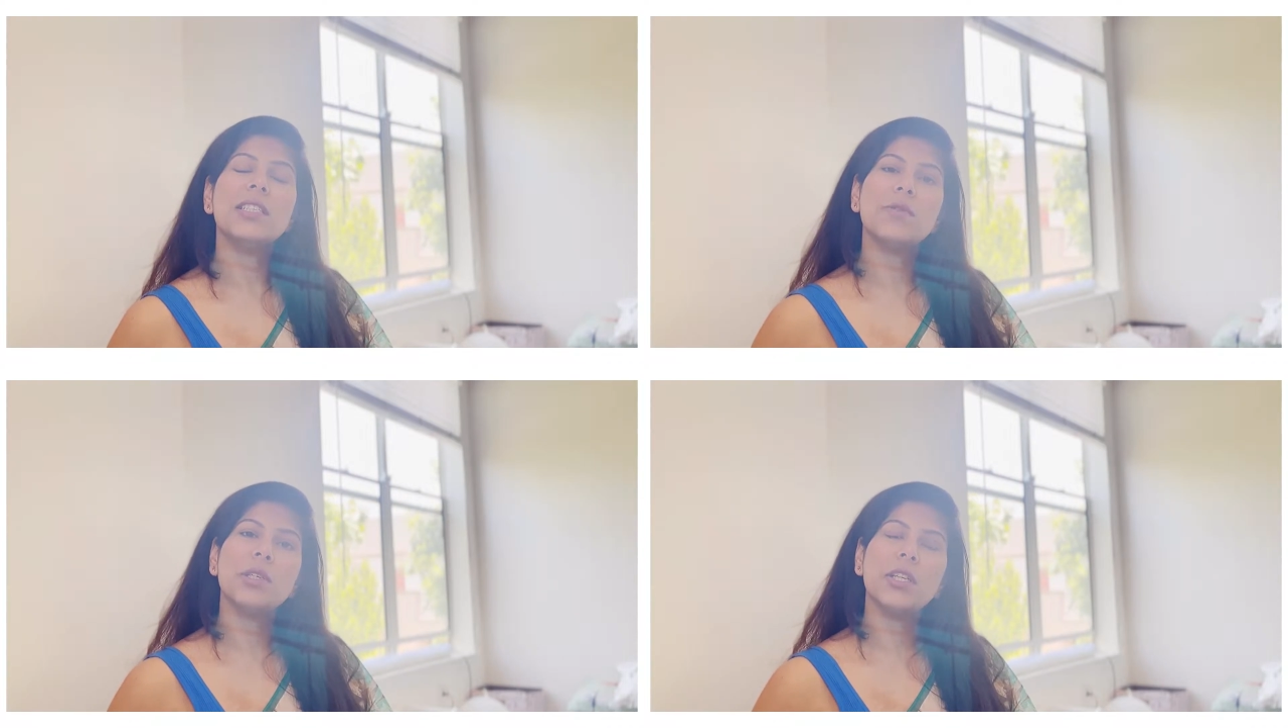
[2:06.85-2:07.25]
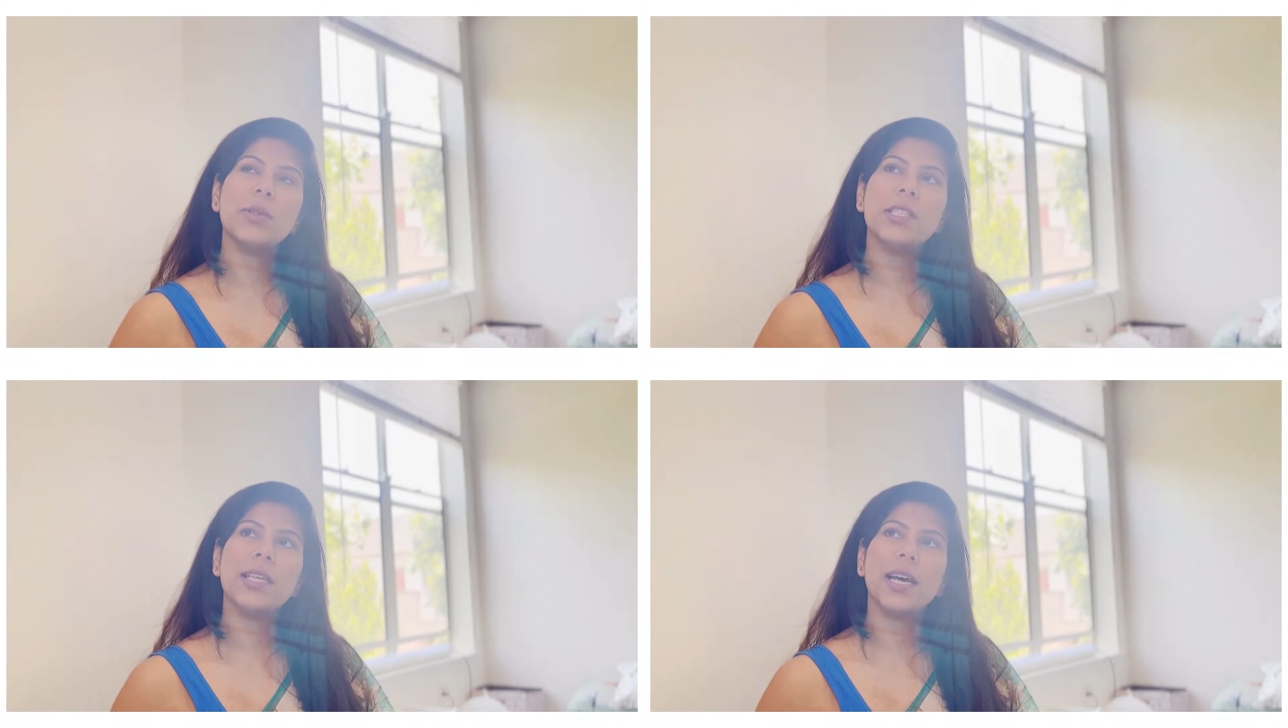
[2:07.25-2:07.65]
this video
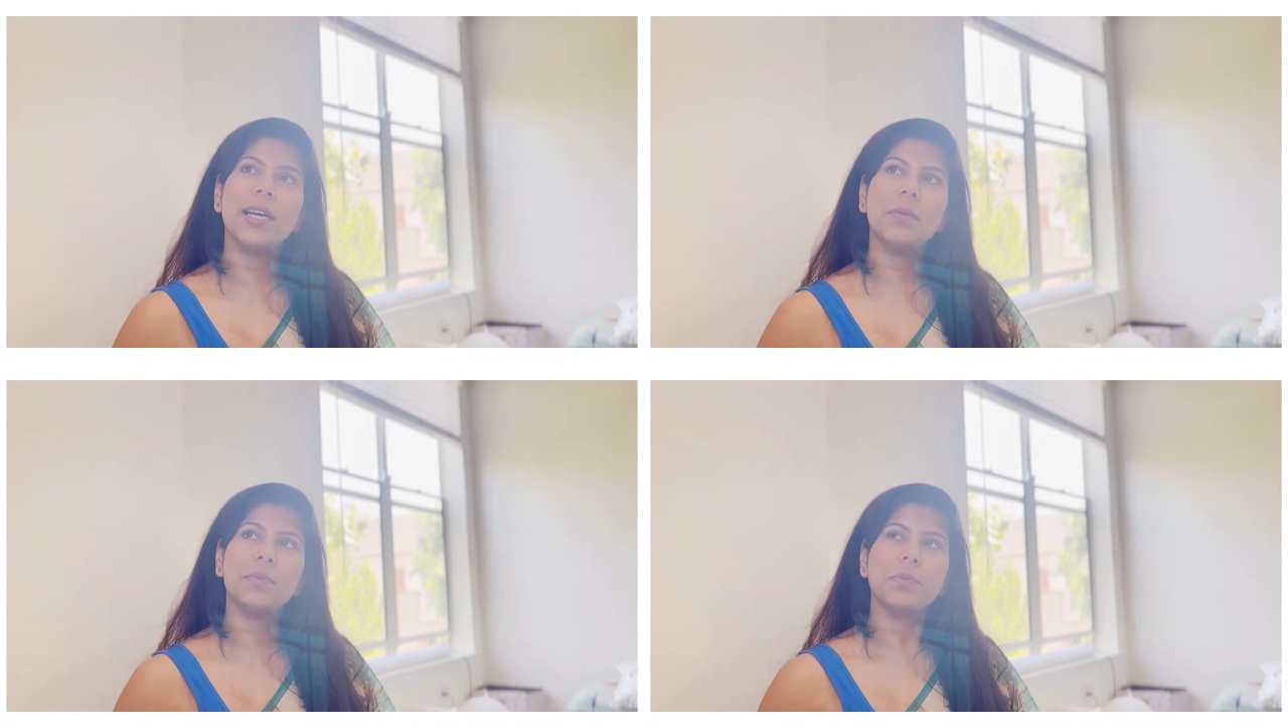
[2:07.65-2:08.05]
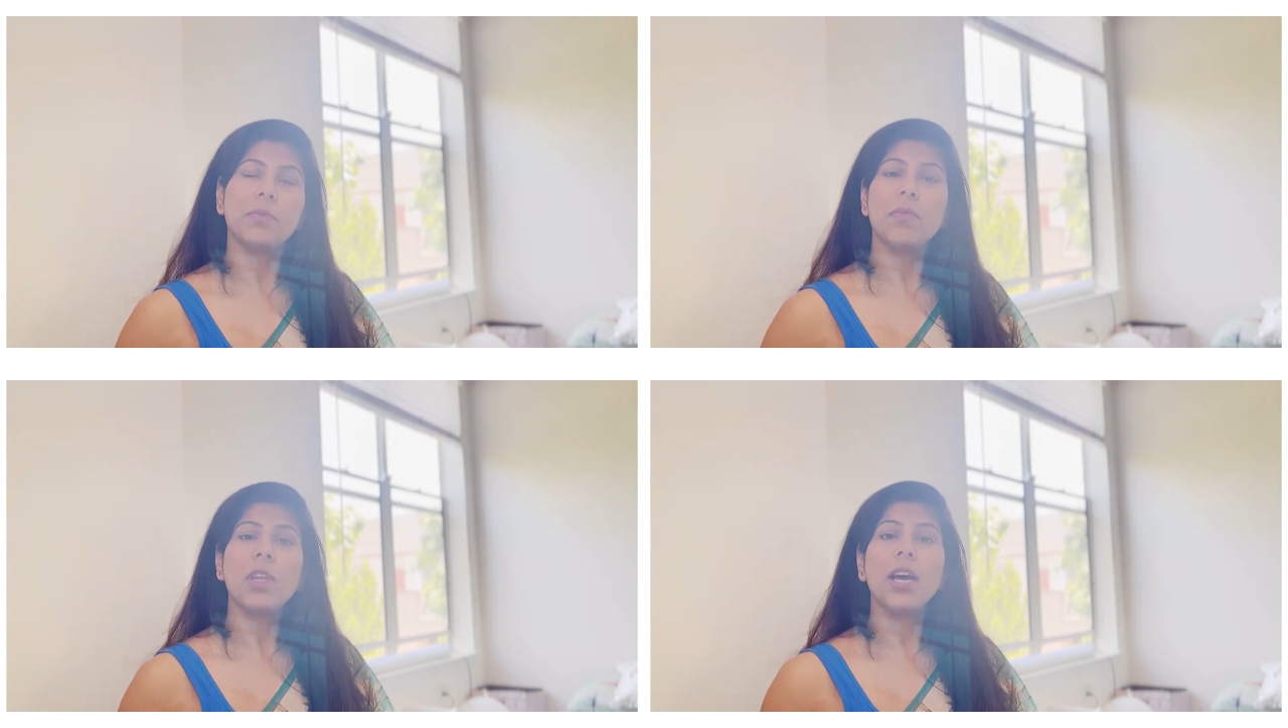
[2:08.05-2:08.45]

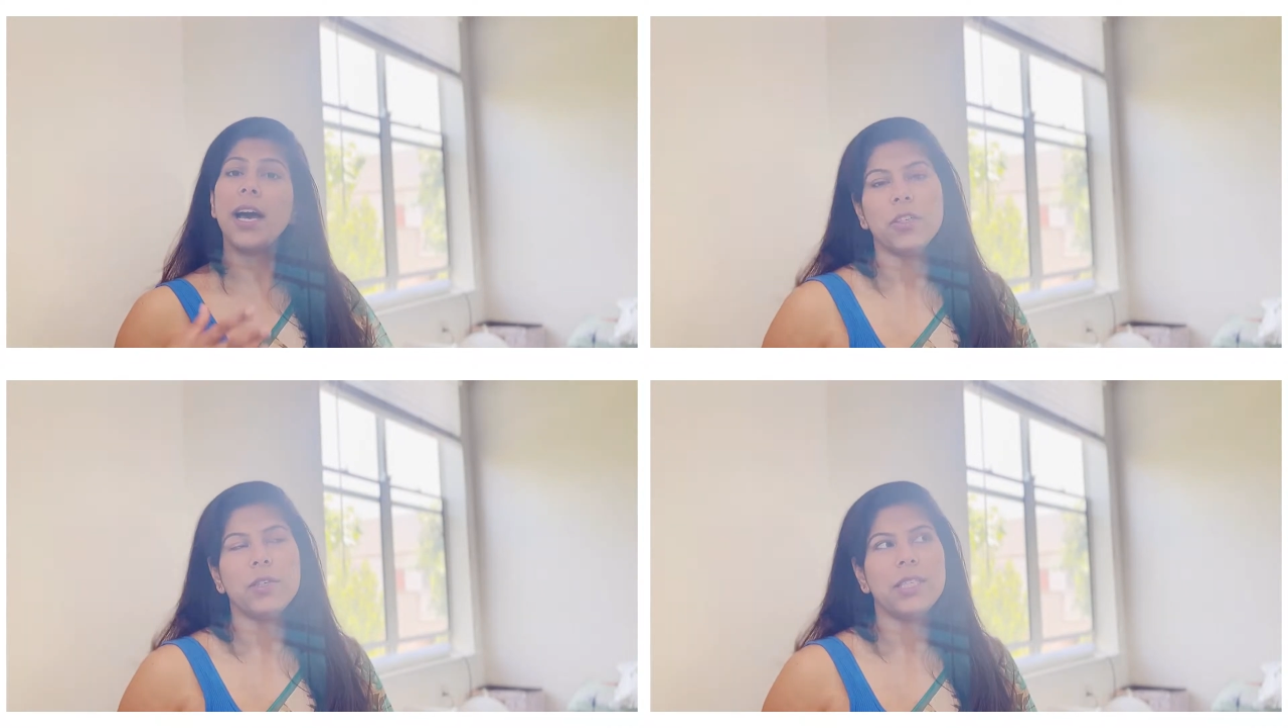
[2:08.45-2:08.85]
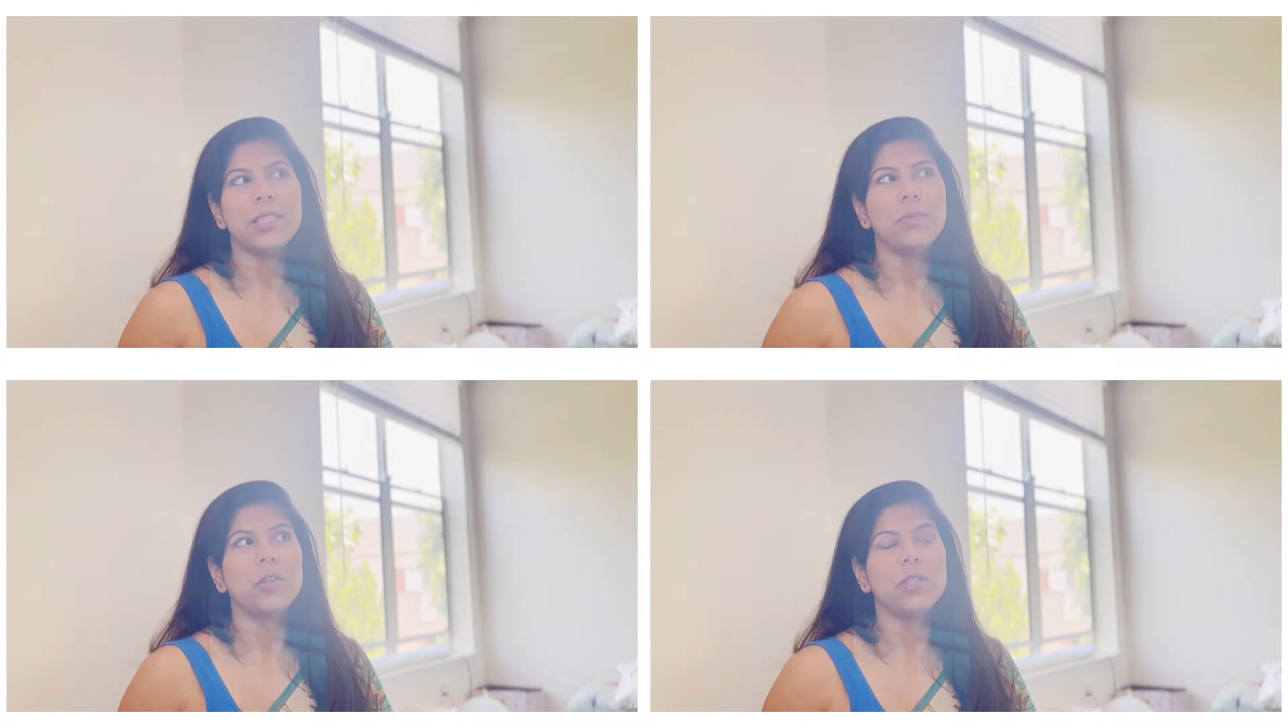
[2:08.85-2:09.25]

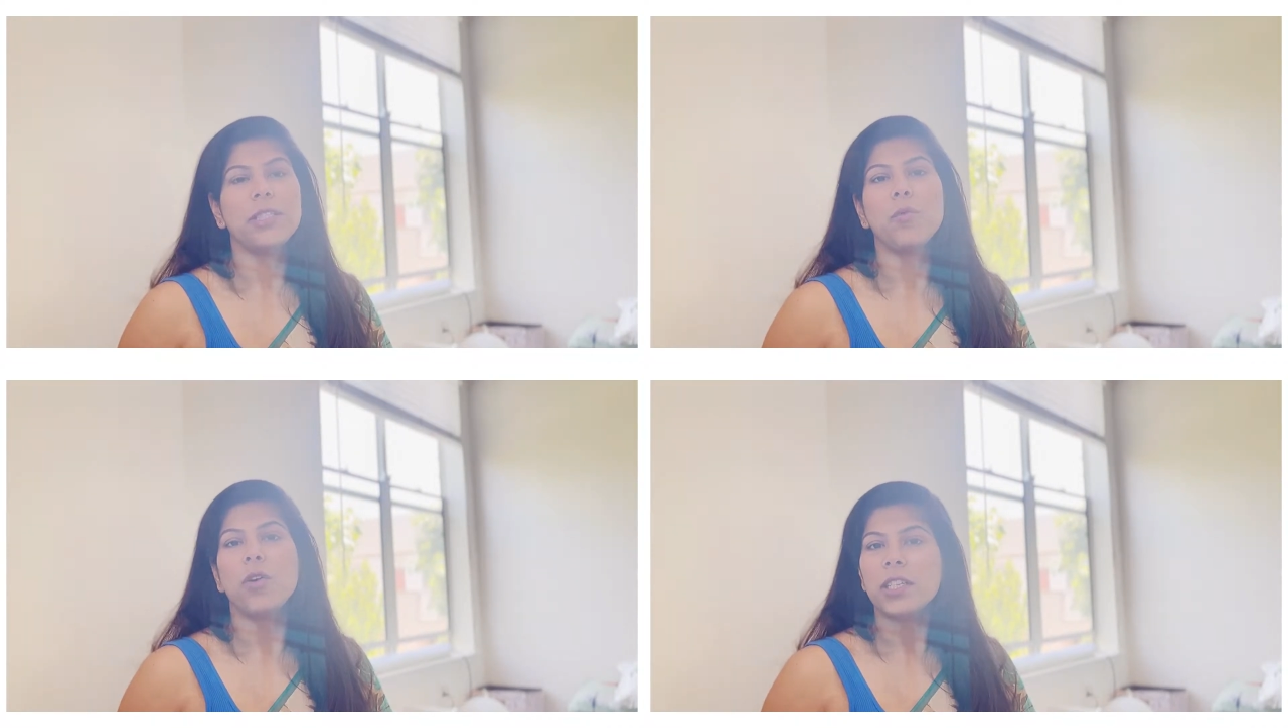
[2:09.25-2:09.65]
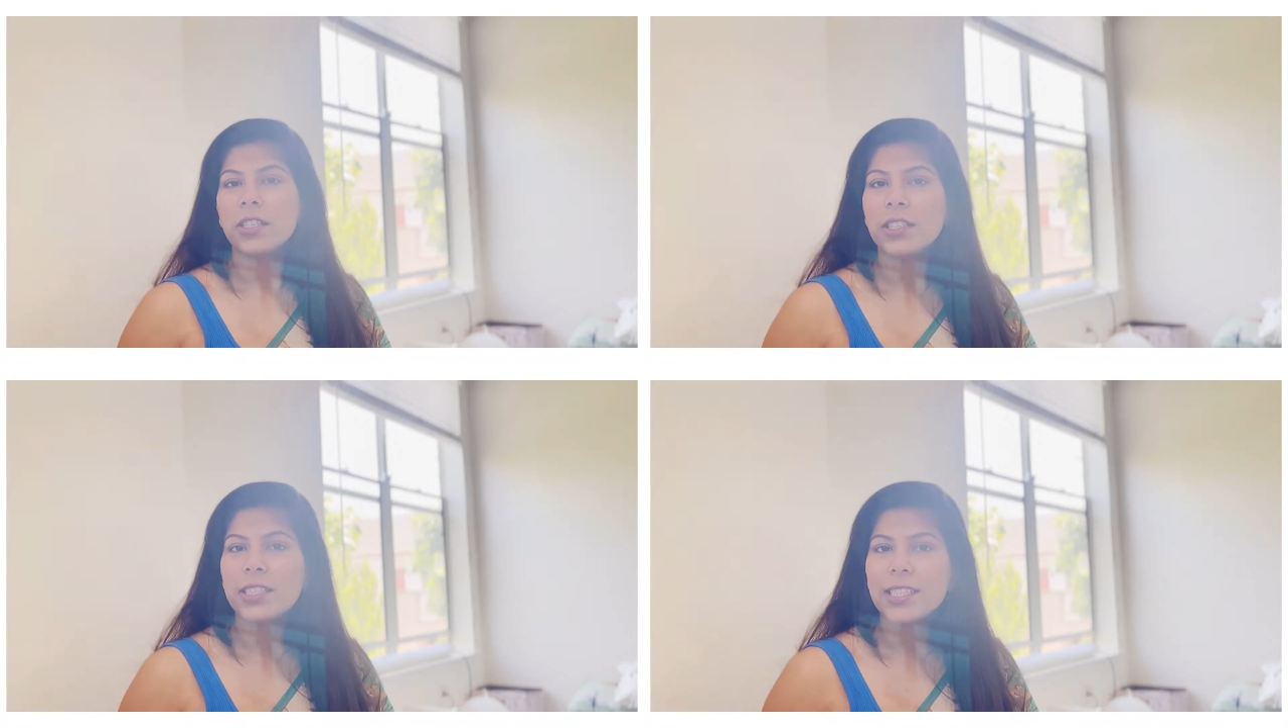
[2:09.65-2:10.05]
is because I wanted
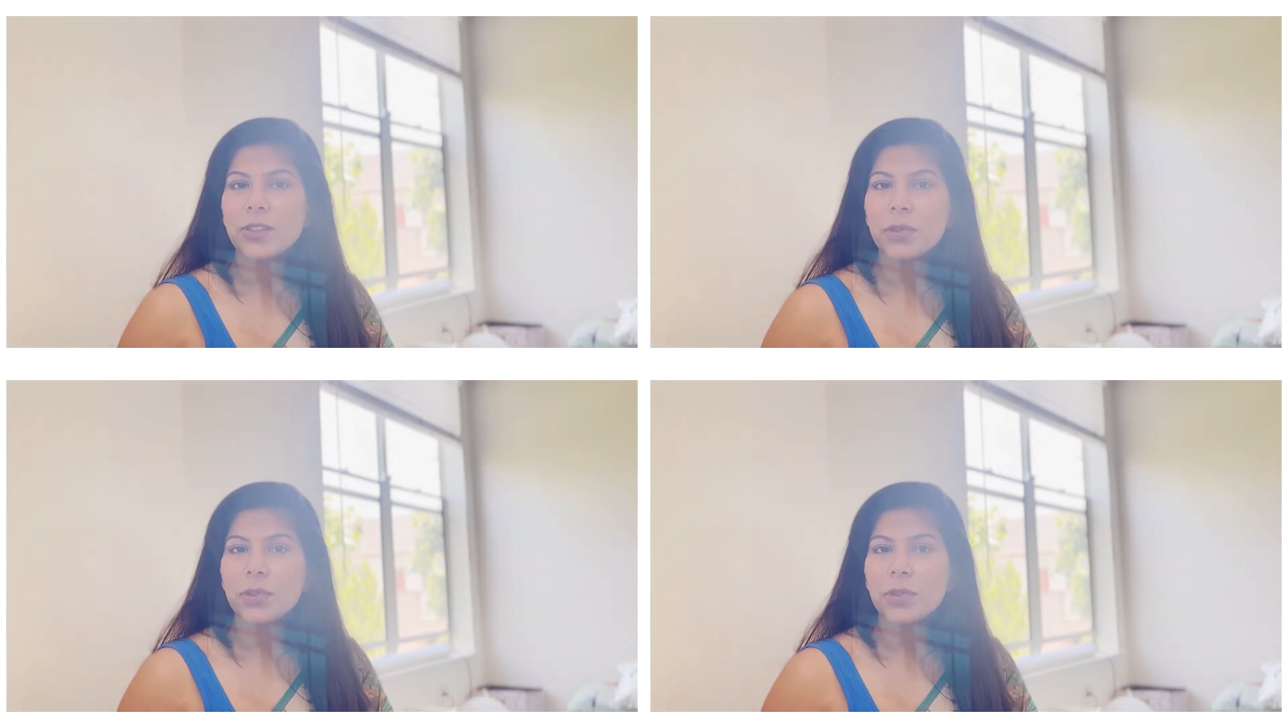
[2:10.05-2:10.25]
to discuss